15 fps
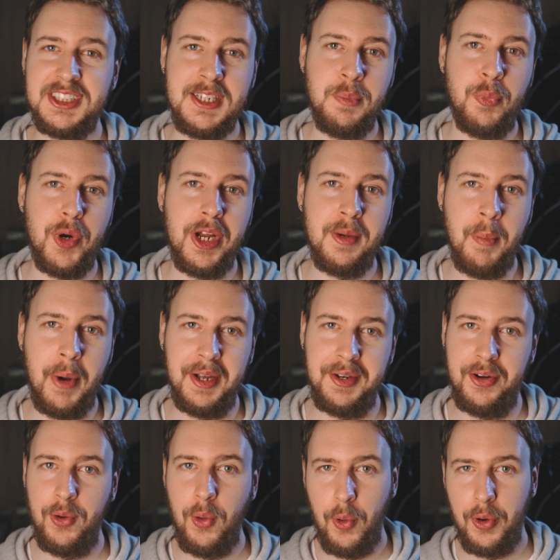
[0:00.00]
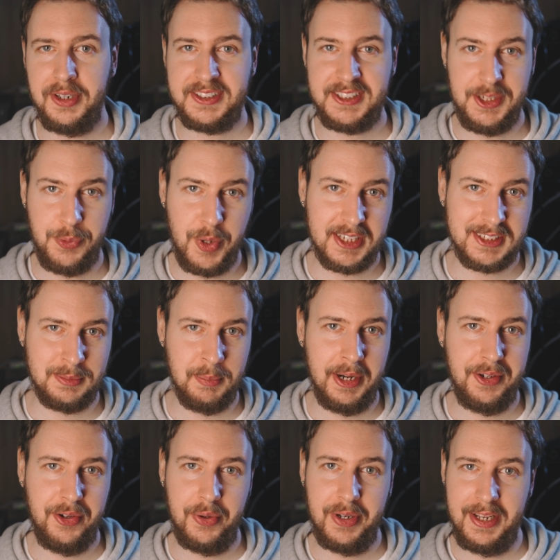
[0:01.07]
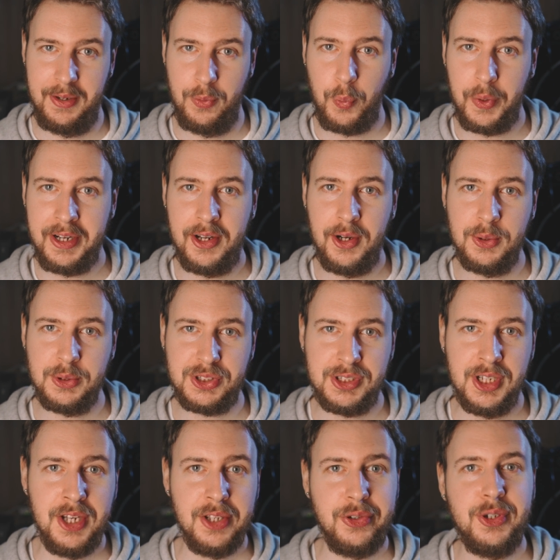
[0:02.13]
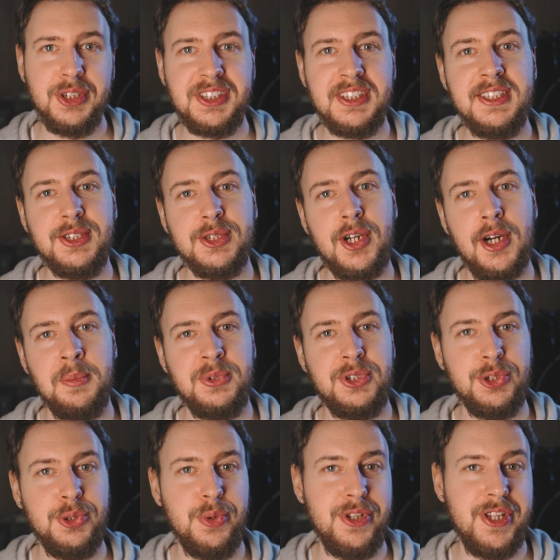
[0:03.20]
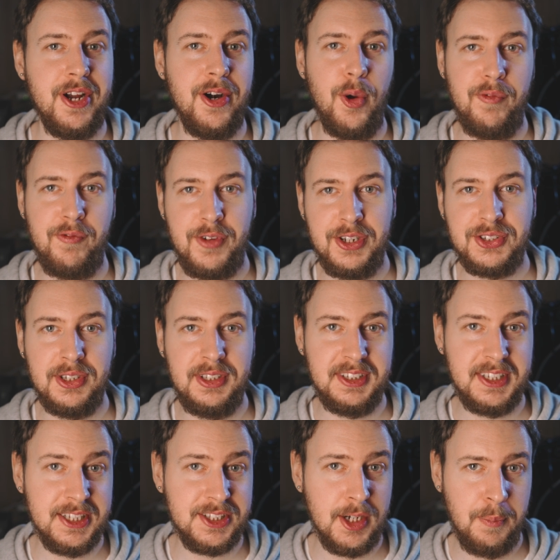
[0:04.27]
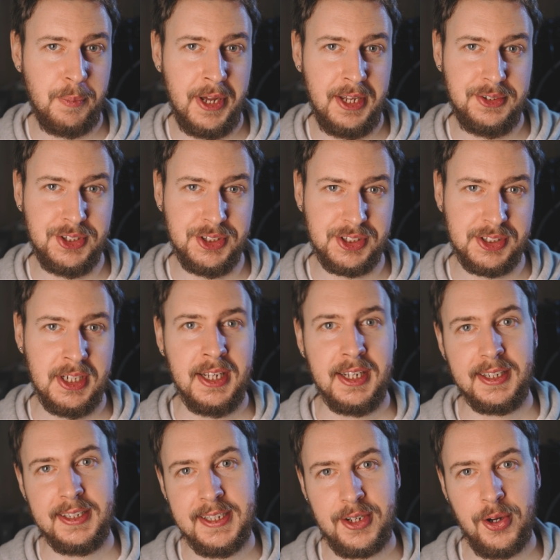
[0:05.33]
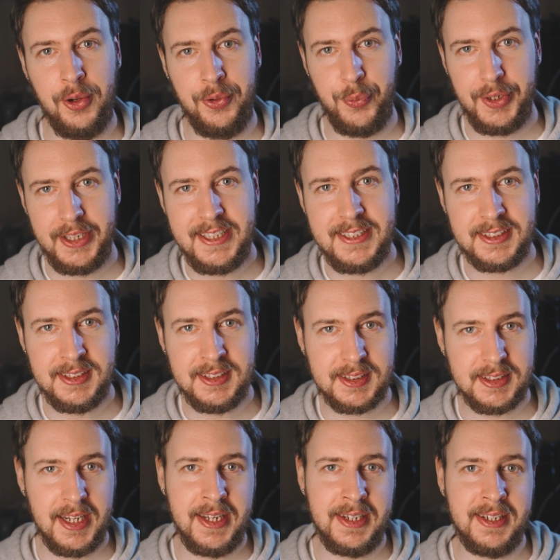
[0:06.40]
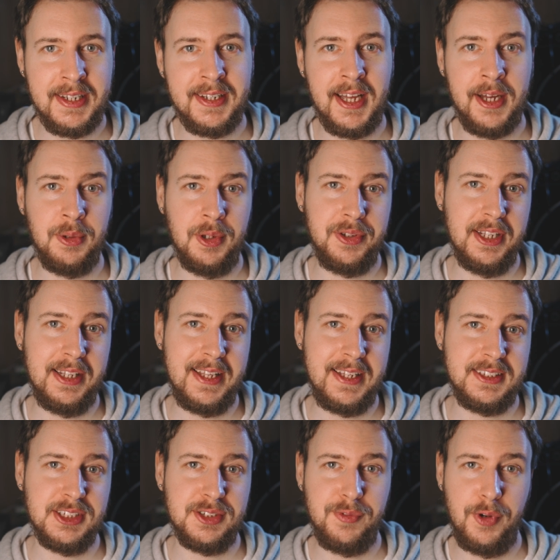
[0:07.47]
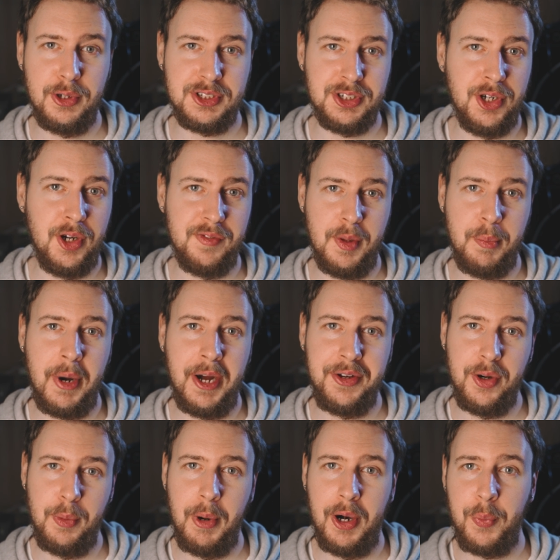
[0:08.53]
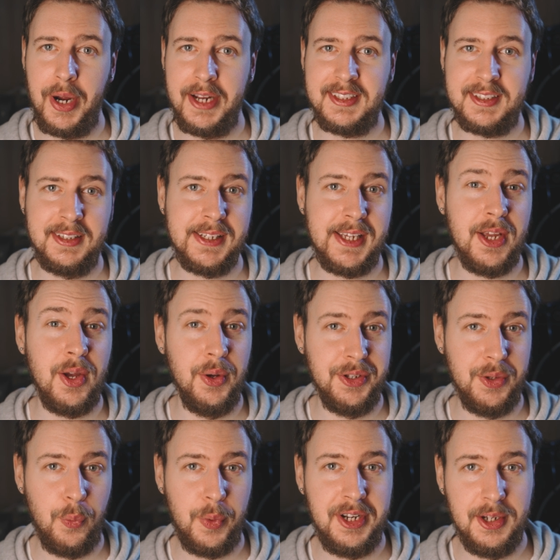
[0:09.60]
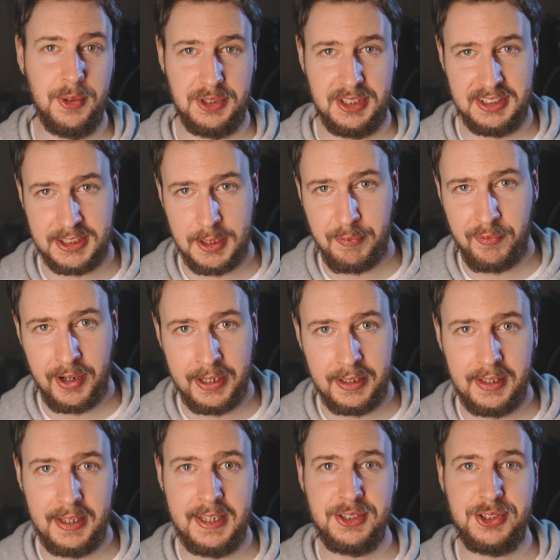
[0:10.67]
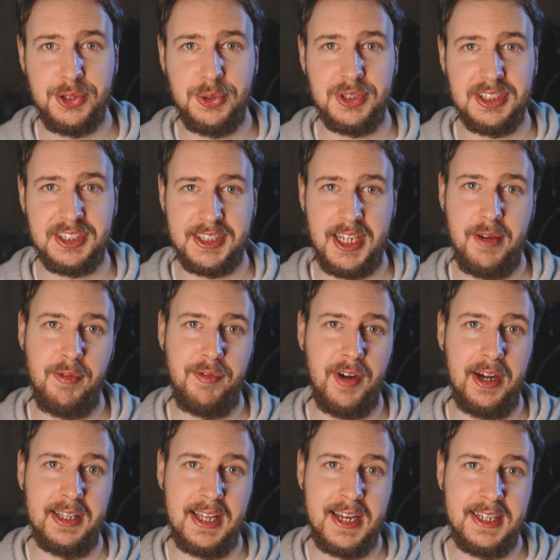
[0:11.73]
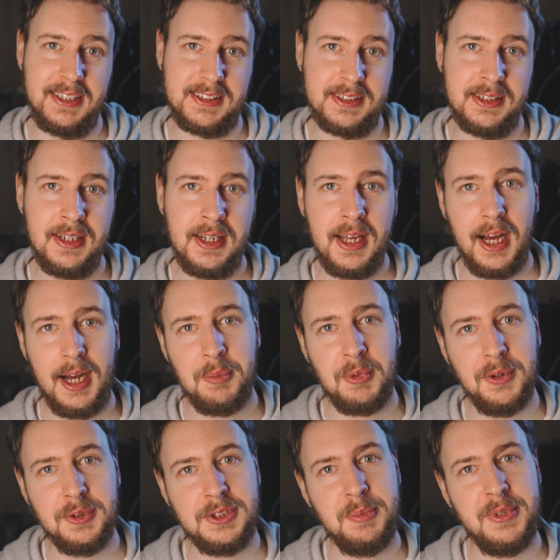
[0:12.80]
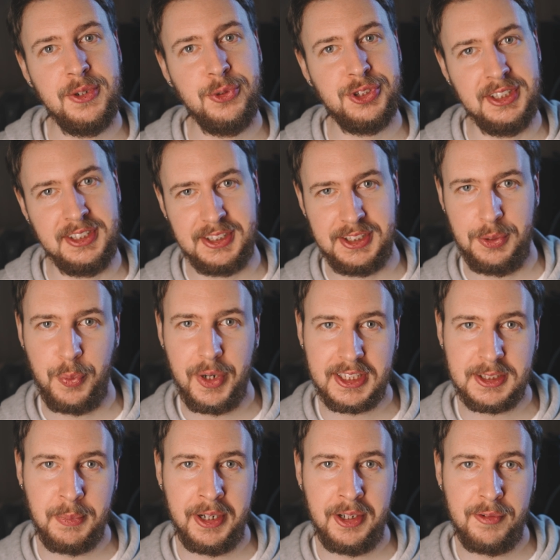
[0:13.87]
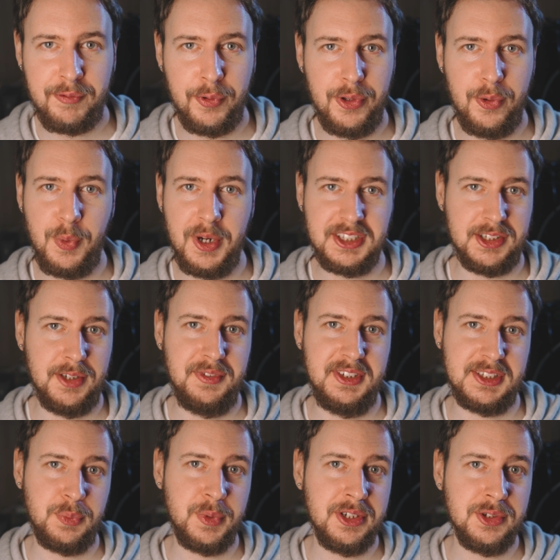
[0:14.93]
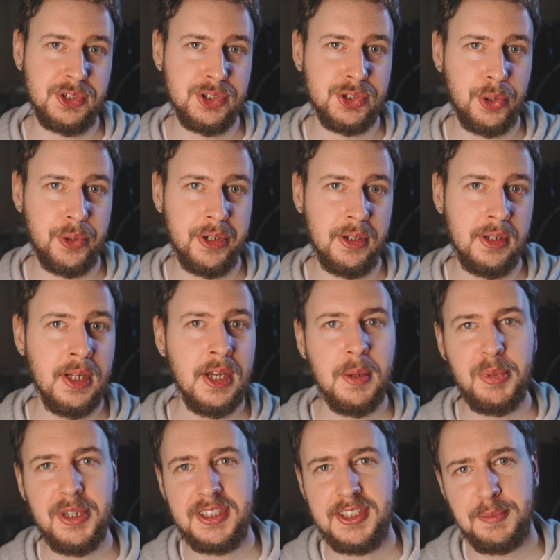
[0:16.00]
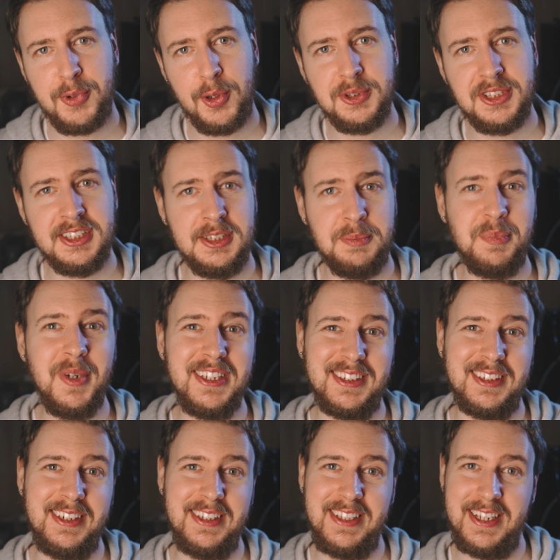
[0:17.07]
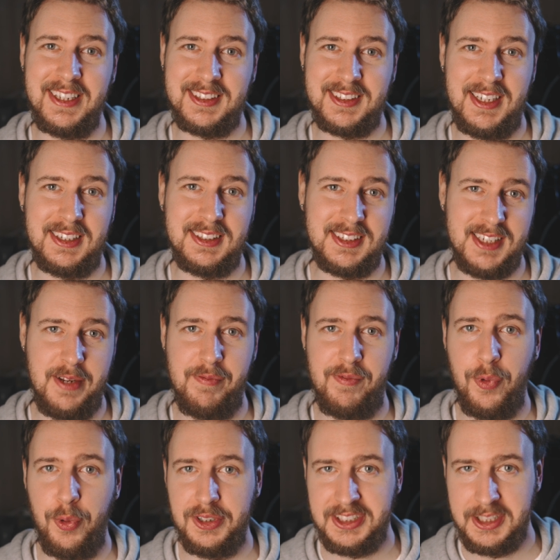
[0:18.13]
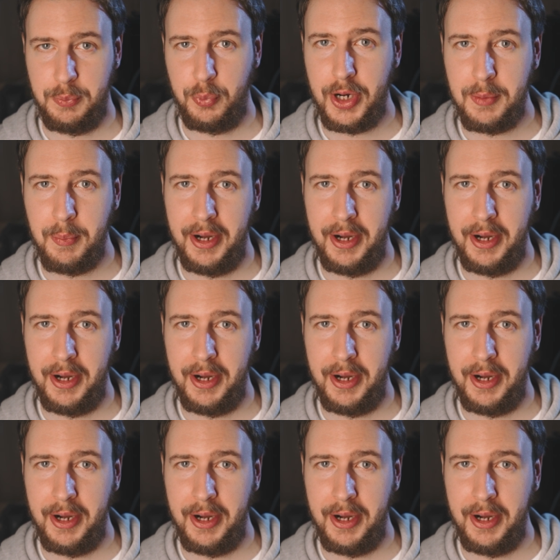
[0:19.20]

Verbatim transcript: Team Red Miner or T-Rex Miner in Windows, you just need to come to their official GitHub pages click on Releases and then download the latest version of the miner by right-clicking on the Windows zip file and choose Save File As. I'm going to be using T-Rex Miner for the rest of this Windows tutorial, but the process is basically the exact same for Team Red